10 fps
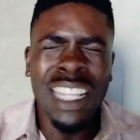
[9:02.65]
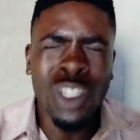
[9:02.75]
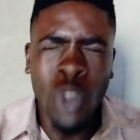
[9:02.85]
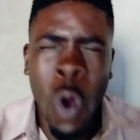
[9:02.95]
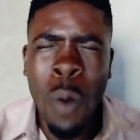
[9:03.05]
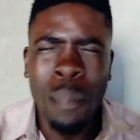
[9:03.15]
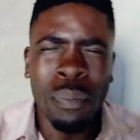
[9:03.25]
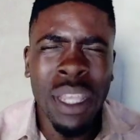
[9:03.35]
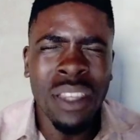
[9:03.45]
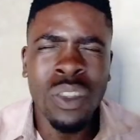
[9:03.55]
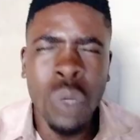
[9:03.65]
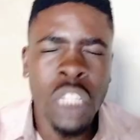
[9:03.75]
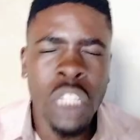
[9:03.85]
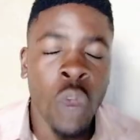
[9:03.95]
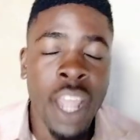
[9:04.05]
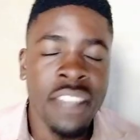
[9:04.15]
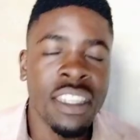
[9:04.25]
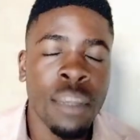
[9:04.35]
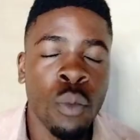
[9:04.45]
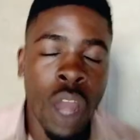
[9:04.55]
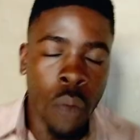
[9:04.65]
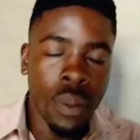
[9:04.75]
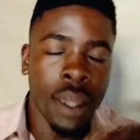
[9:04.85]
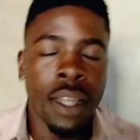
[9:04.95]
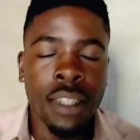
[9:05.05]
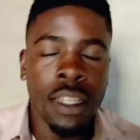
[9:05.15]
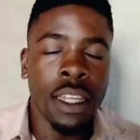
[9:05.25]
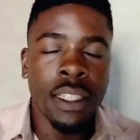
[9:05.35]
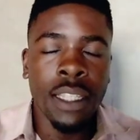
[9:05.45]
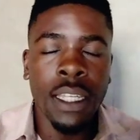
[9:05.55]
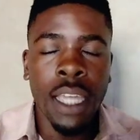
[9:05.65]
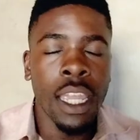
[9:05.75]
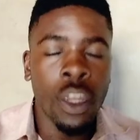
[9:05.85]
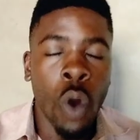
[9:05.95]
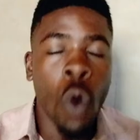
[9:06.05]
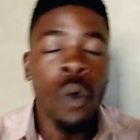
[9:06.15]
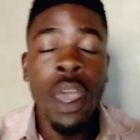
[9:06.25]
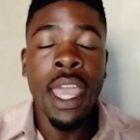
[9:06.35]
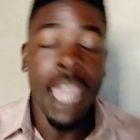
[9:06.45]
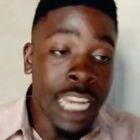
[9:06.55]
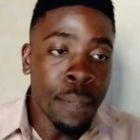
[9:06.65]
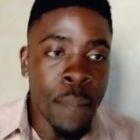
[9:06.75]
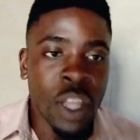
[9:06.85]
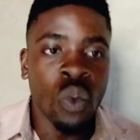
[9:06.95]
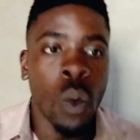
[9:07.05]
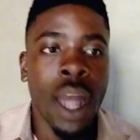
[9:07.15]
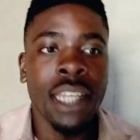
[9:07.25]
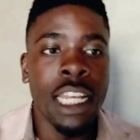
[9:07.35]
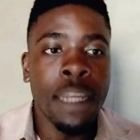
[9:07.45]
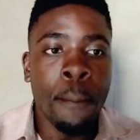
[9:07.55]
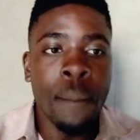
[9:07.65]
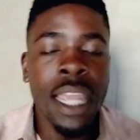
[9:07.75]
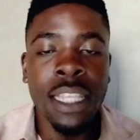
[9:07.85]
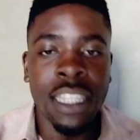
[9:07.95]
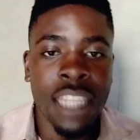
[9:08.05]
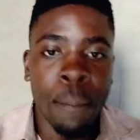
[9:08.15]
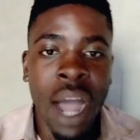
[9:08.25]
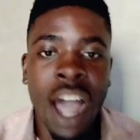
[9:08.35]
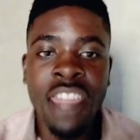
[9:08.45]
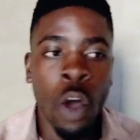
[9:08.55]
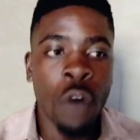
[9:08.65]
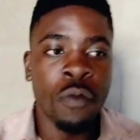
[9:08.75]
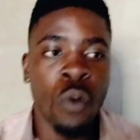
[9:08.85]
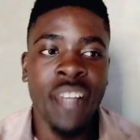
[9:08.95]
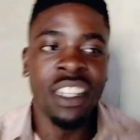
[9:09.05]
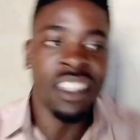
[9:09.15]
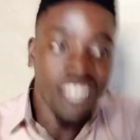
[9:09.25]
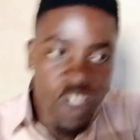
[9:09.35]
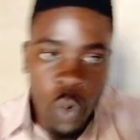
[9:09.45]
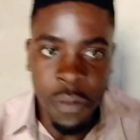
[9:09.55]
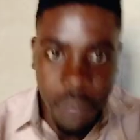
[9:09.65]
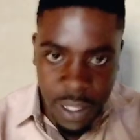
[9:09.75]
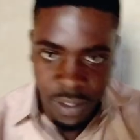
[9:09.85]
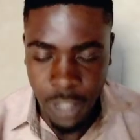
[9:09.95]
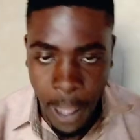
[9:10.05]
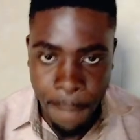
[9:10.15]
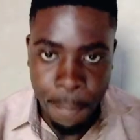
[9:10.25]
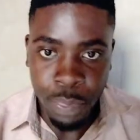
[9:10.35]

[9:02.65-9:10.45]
Tor means, which is Toism. Now we are cutting it T-A-O. It means what? It means the path of what? The universe.